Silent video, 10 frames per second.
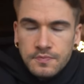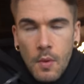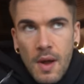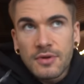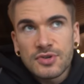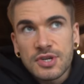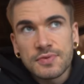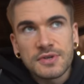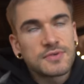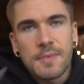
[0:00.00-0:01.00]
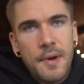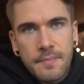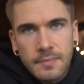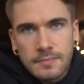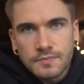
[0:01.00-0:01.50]
well, I just said it's really sweet, but
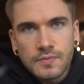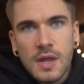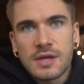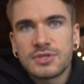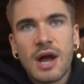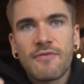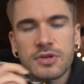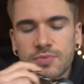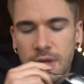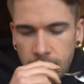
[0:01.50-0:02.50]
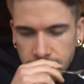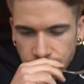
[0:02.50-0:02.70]
it's not very sweet.